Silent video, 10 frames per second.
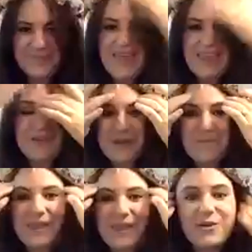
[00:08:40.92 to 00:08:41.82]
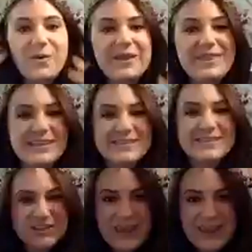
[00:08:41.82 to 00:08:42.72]
You can make one that's a
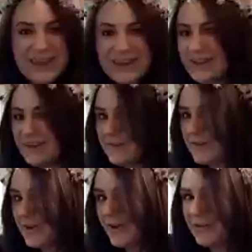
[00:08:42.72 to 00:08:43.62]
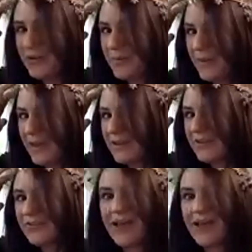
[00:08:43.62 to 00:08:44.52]
chain you could make a
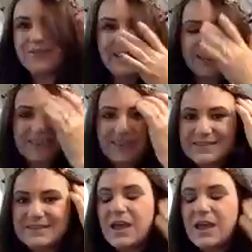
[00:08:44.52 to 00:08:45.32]
crown like this.